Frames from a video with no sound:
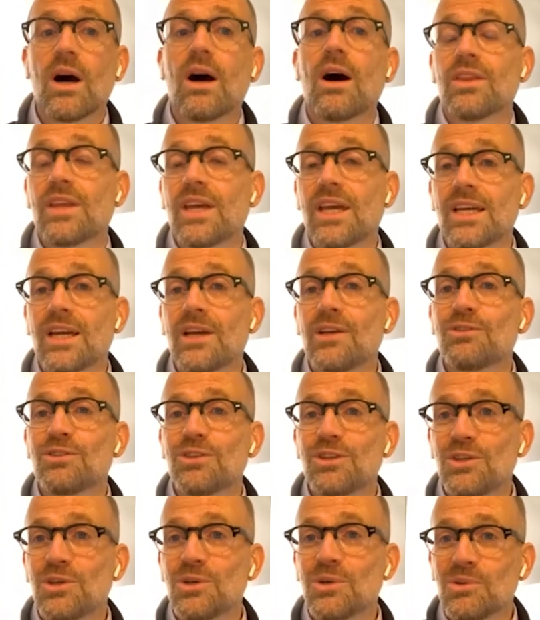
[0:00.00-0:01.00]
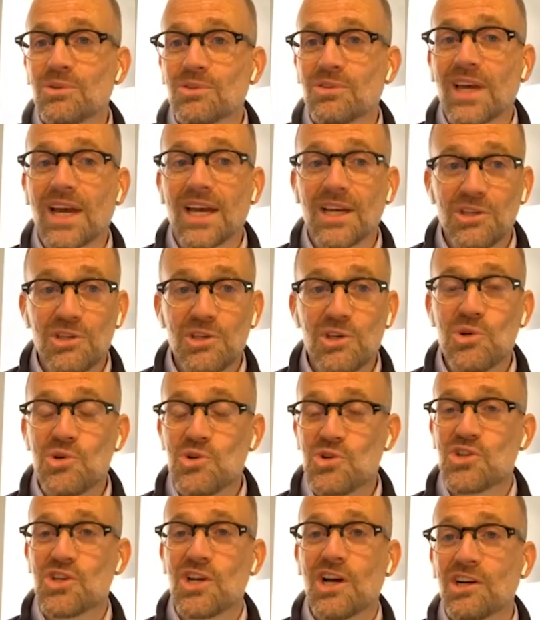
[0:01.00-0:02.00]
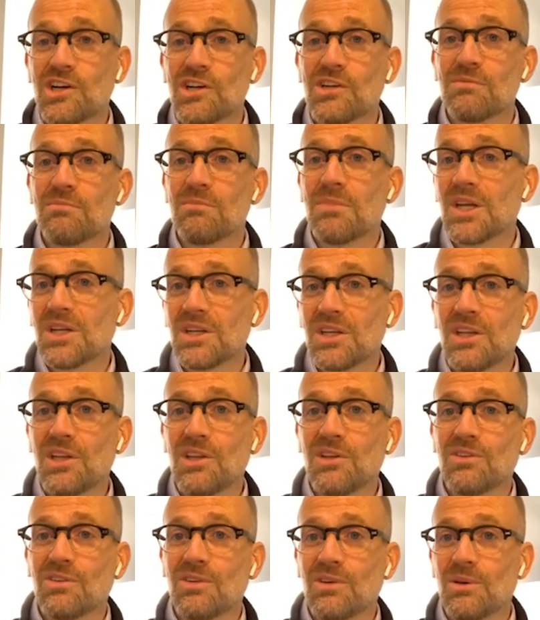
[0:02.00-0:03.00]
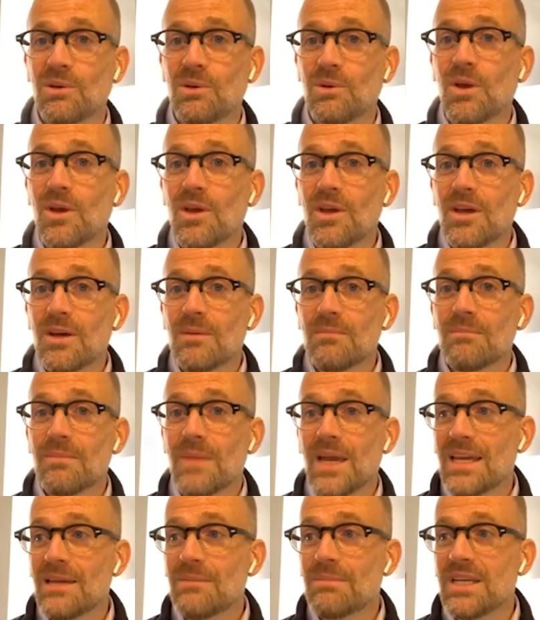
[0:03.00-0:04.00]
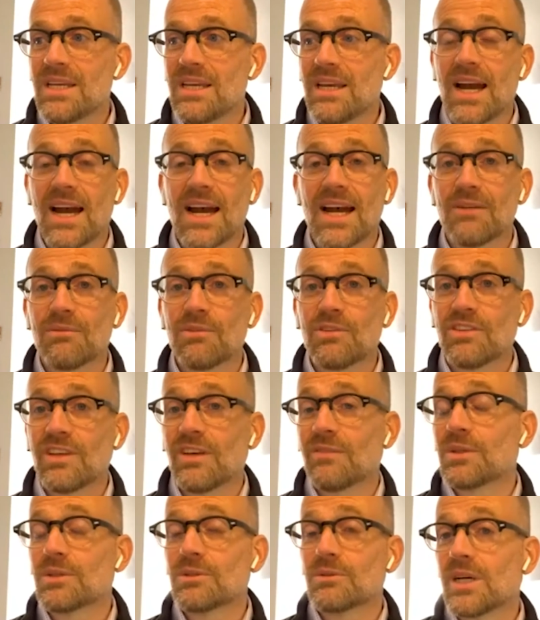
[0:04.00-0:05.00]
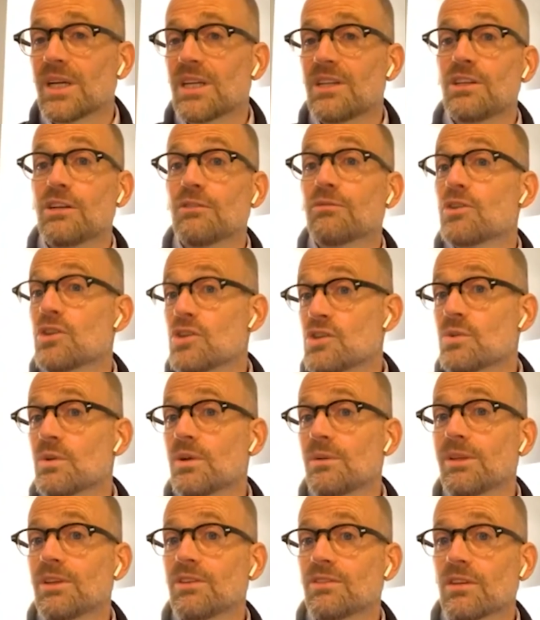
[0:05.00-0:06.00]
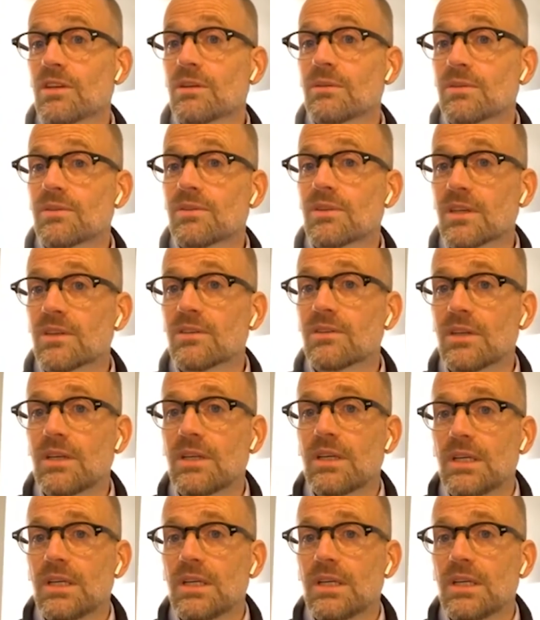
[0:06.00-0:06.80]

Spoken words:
are they going to use that huge chunk of money to maybe have 7 or 8 different streaming services?